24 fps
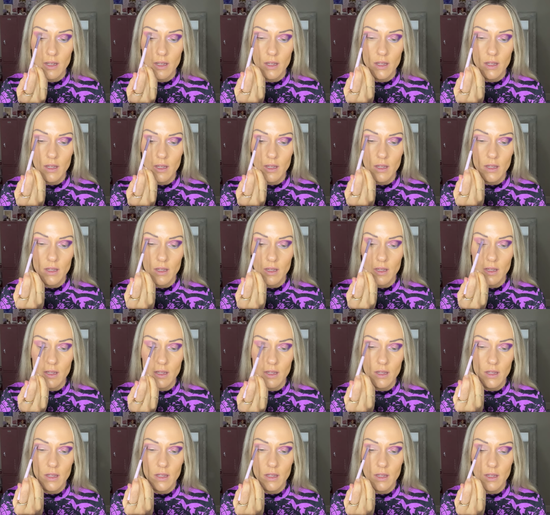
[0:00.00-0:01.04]

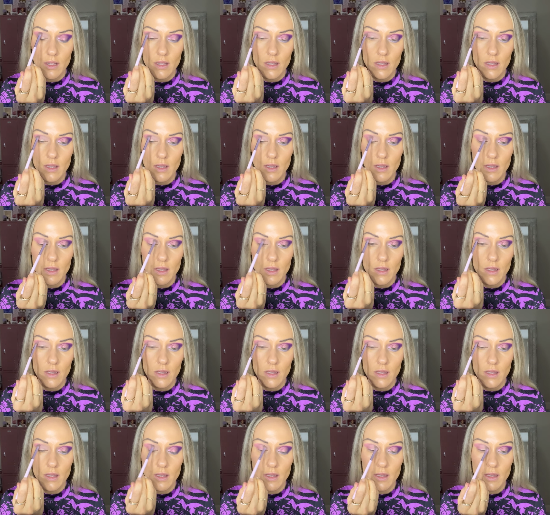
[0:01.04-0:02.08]

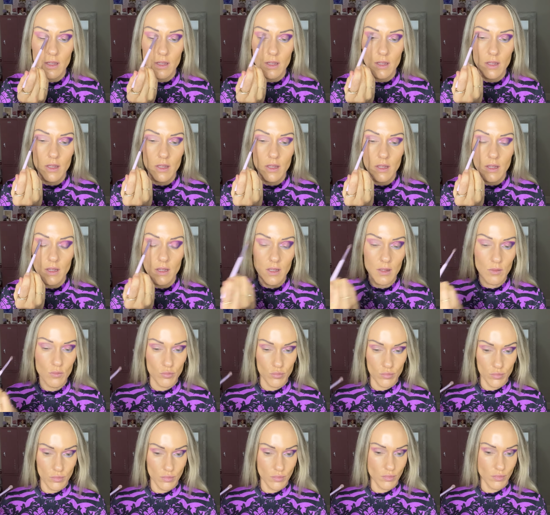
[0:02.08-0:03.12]

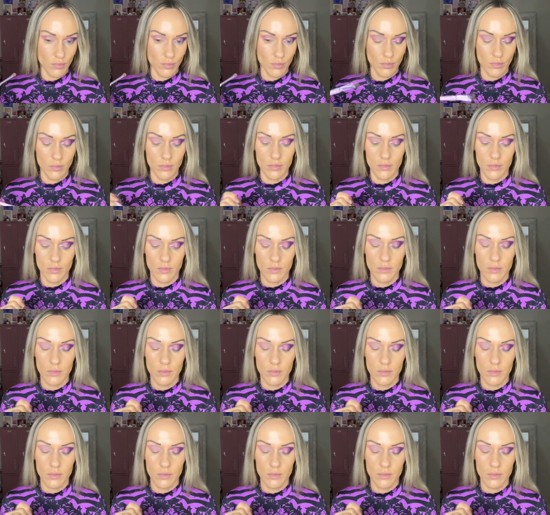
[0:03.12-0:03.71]
[no speech]